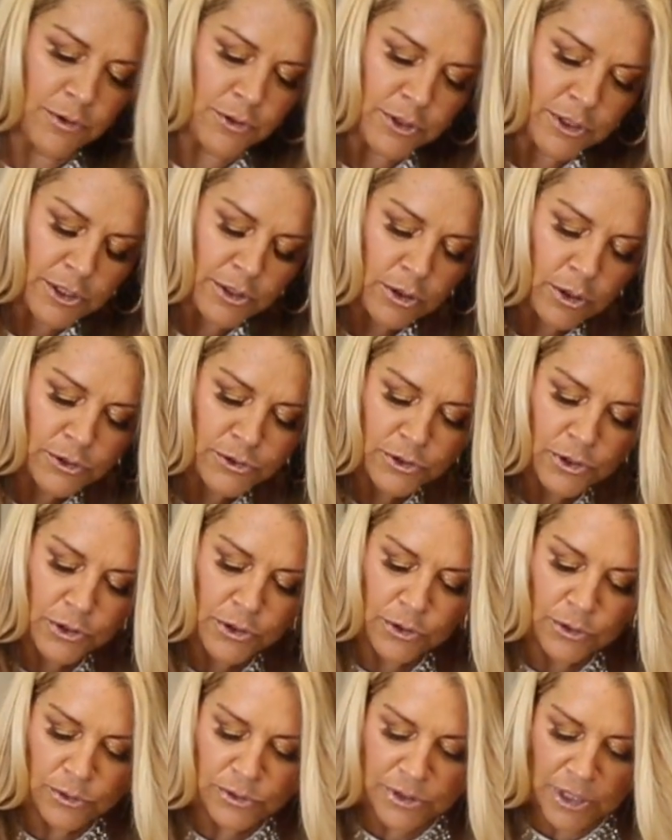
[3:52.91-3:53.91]
You can also
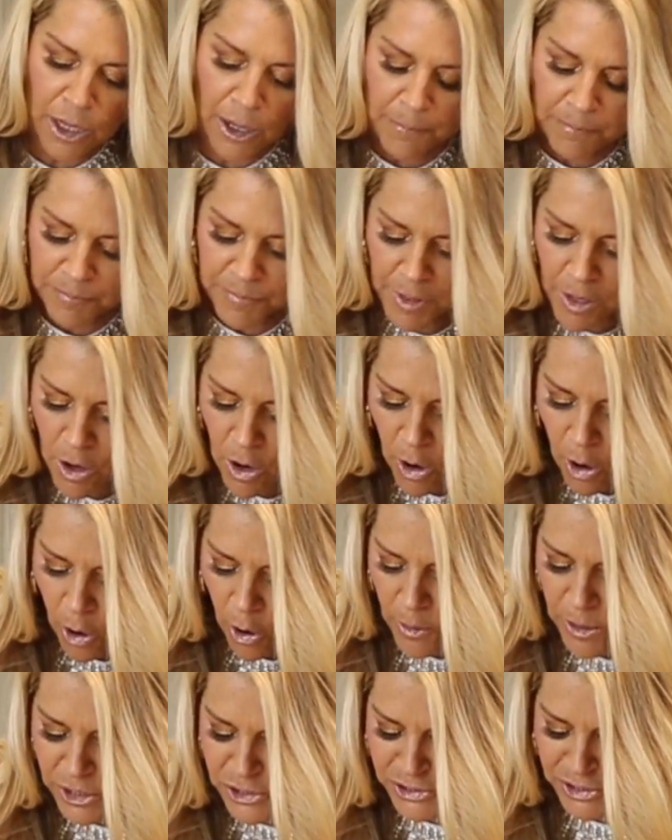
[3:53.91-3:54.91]
use
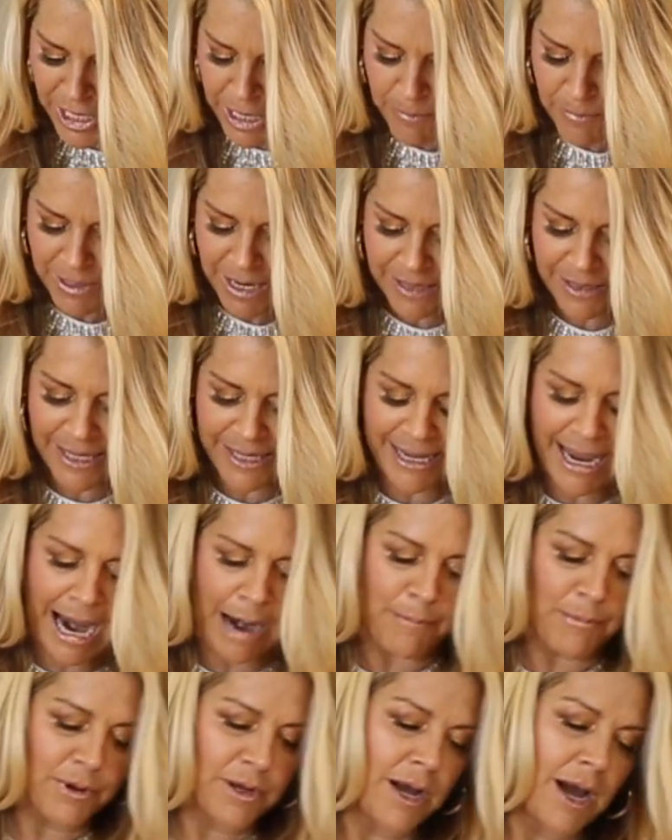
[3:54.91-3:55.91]
orange jam, but I like
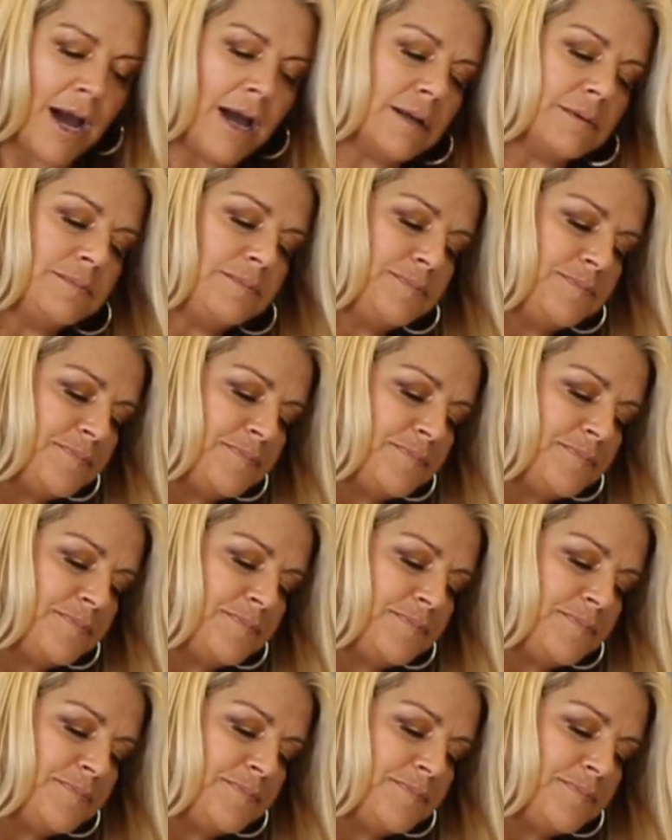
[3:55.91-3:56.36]
apricot.